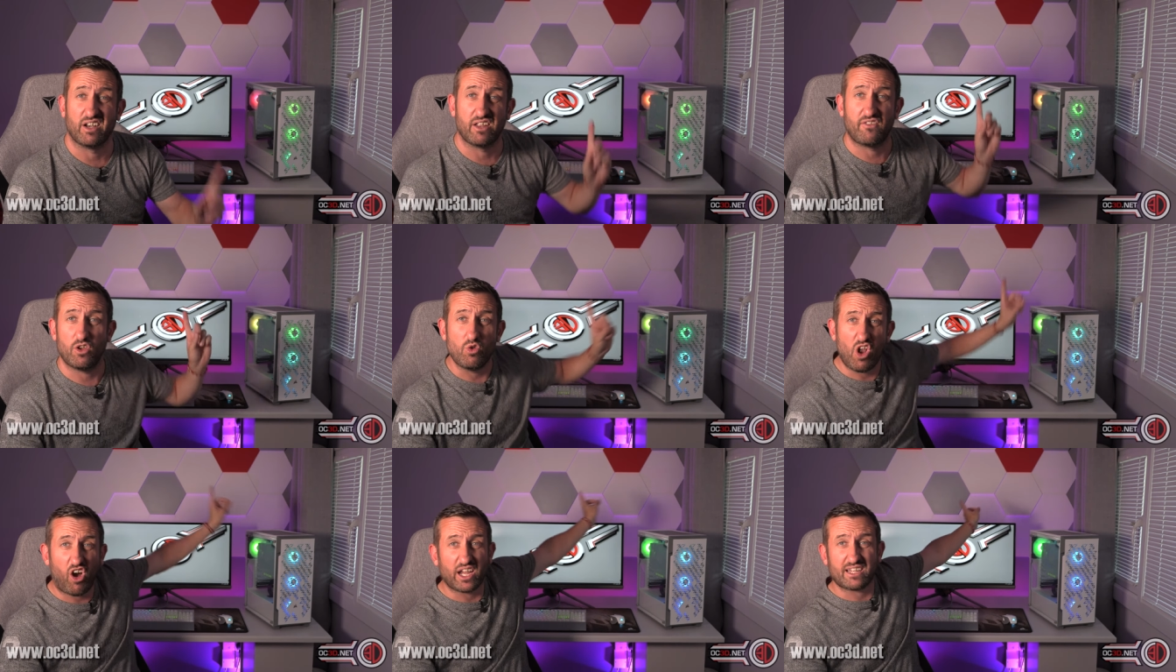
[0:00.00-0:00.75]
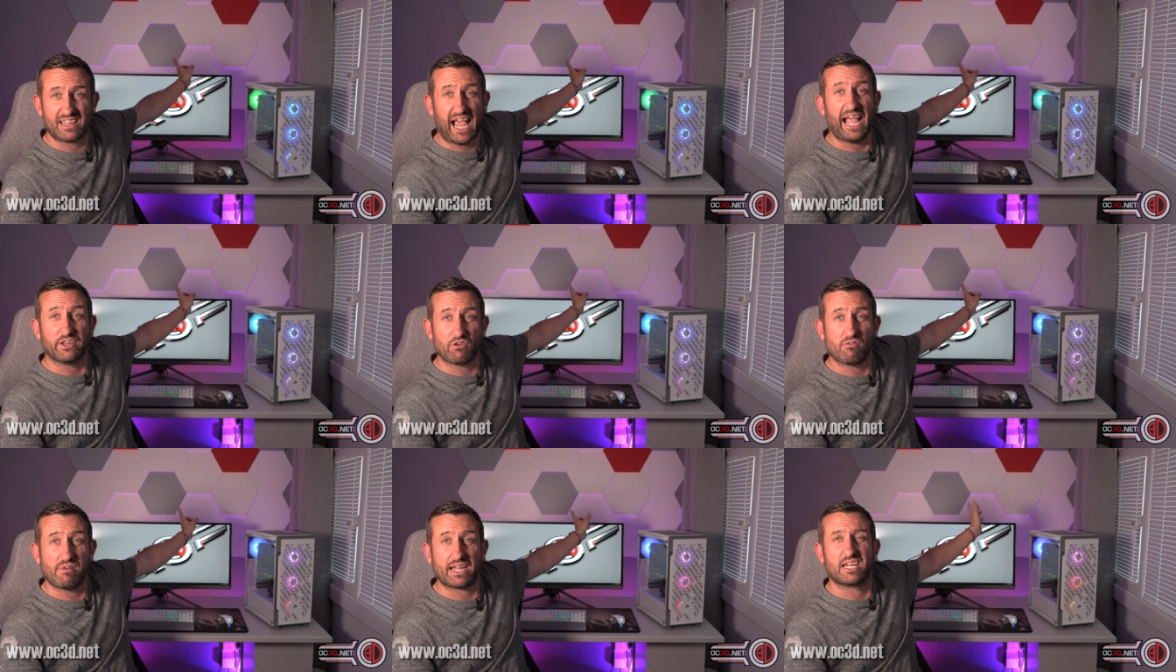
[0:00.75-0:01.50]
And if you like that and
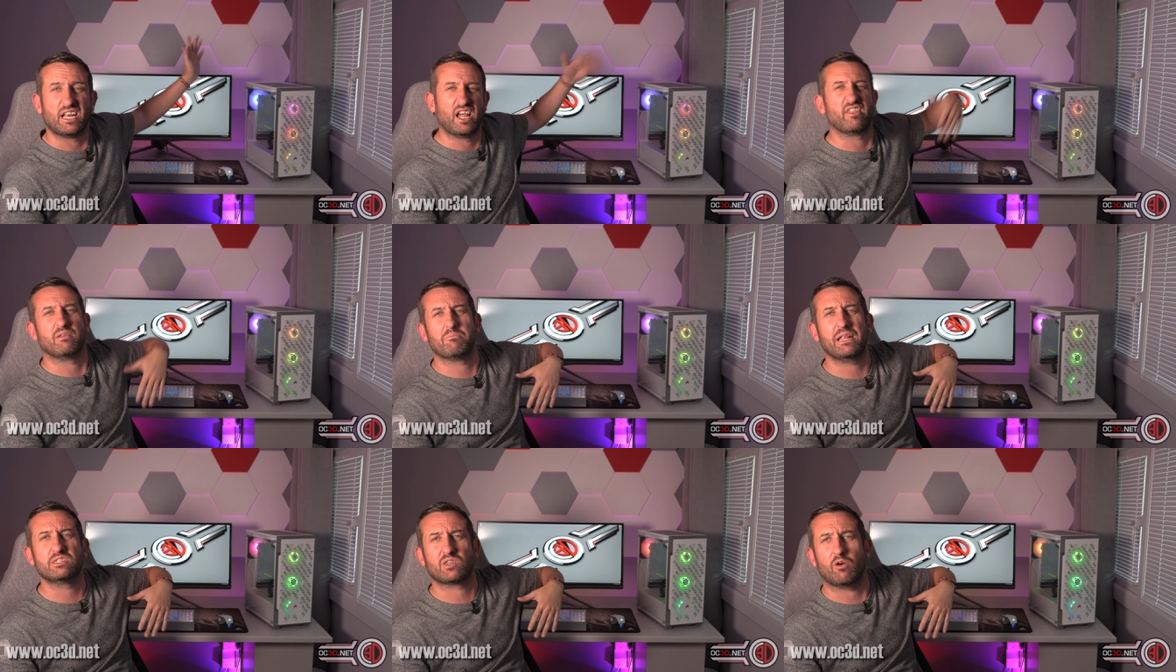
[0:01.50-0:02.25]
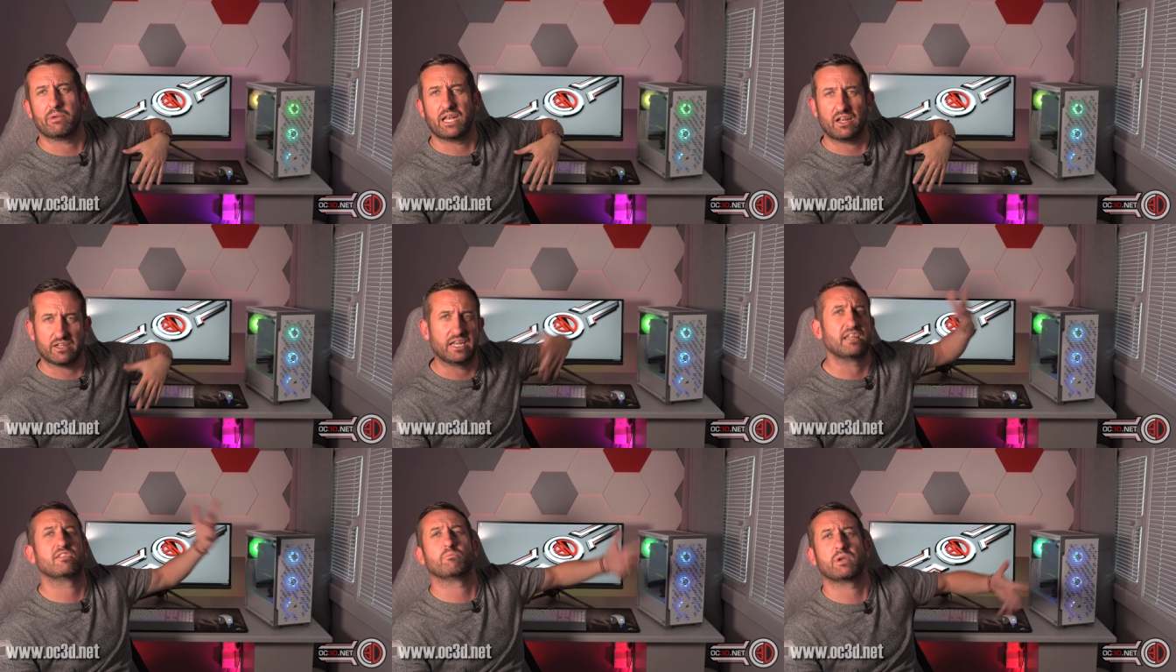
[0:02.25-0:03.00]
you're a regular, then please comment
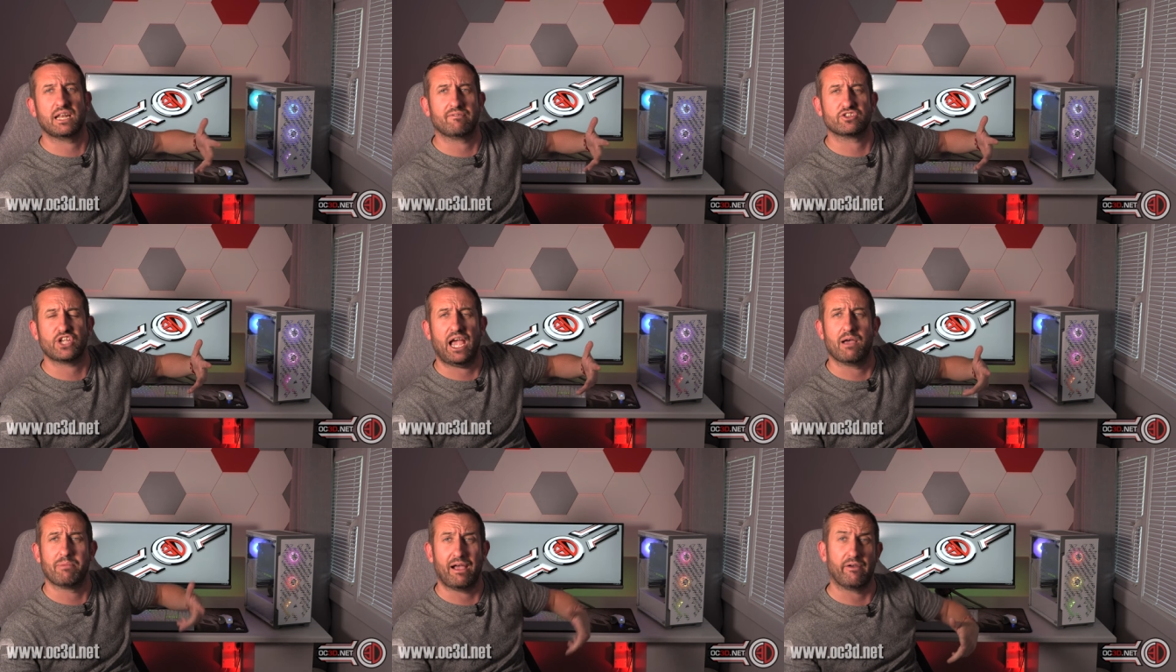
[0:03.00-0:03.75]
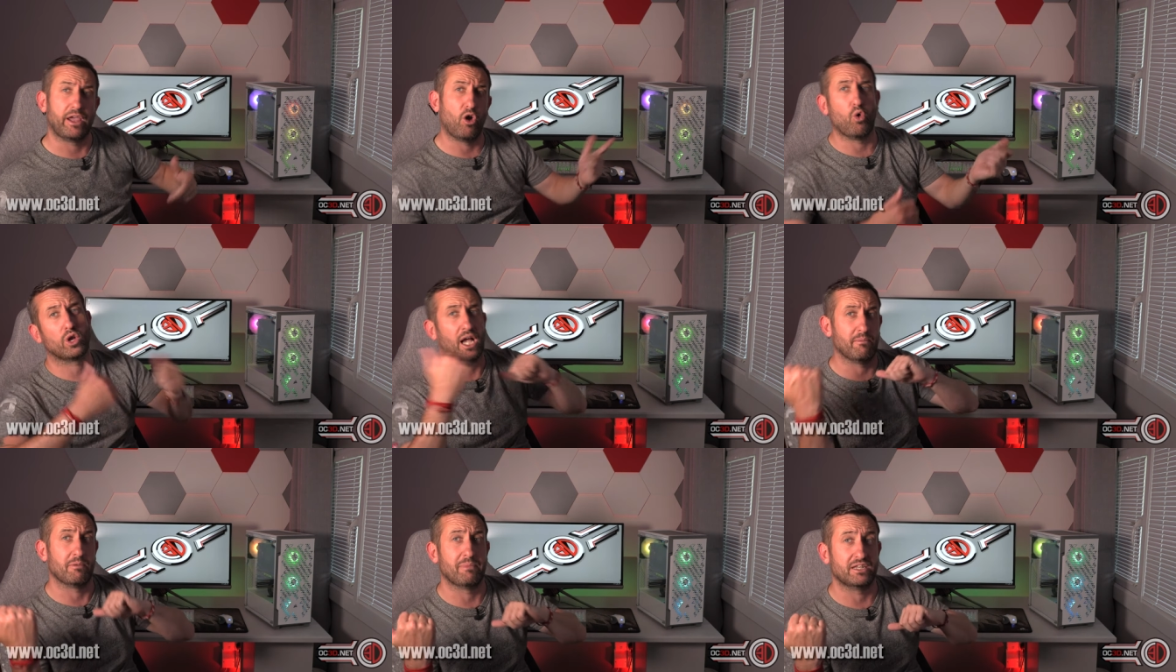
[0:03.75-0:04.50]
underneath and we can have a chat about it, or
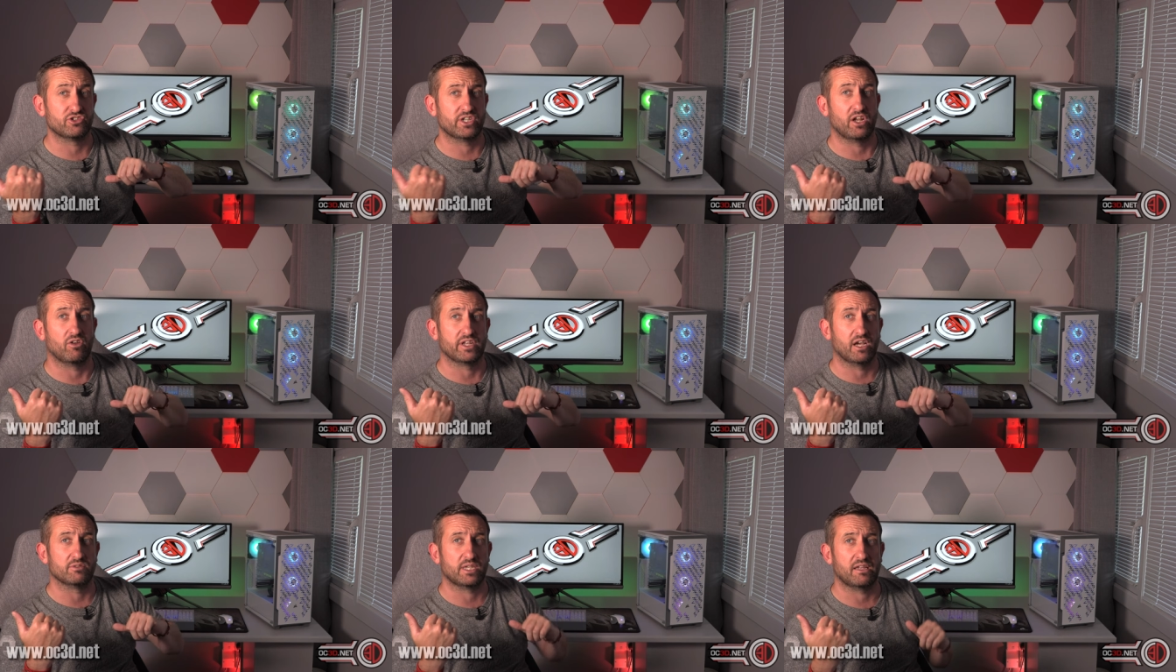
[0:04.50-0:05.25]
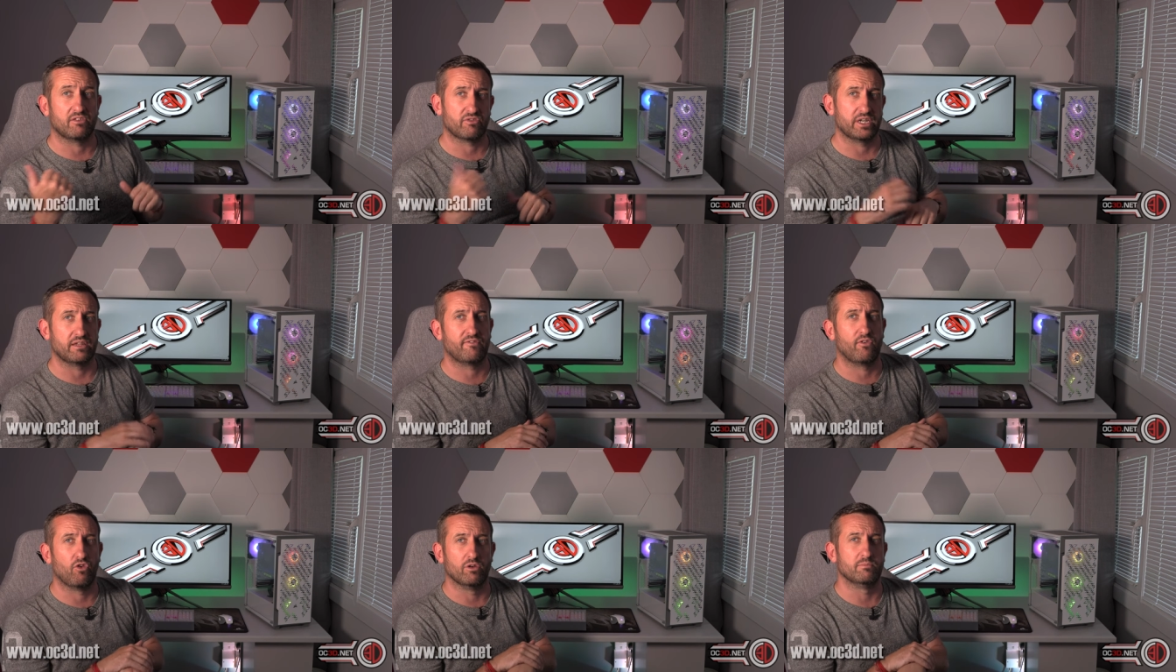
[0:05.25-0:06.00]
come and mention it on the OC3D
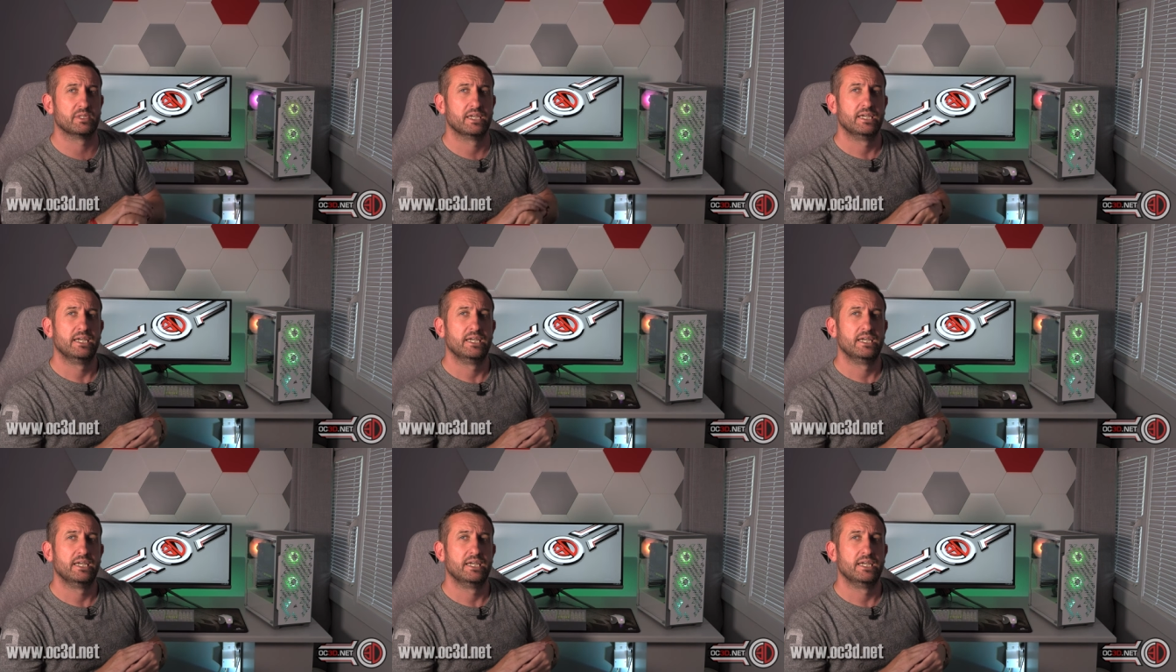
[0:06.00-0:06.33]
forums.